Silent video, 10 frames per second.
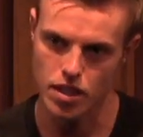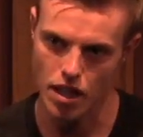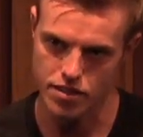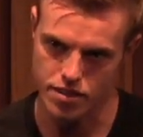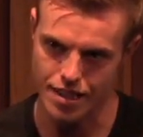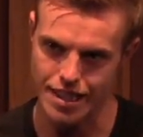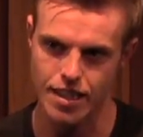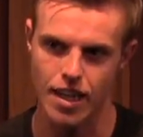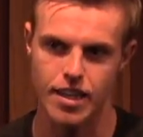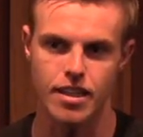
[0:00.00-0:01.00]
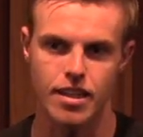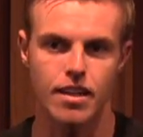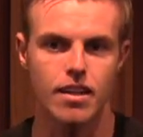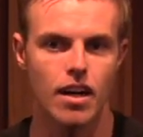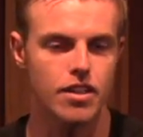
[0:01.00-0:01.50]
constantly knocking
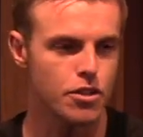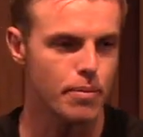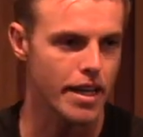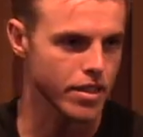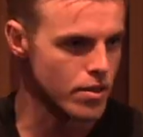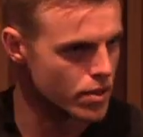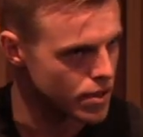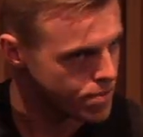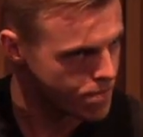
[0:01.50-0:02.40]
on your back door,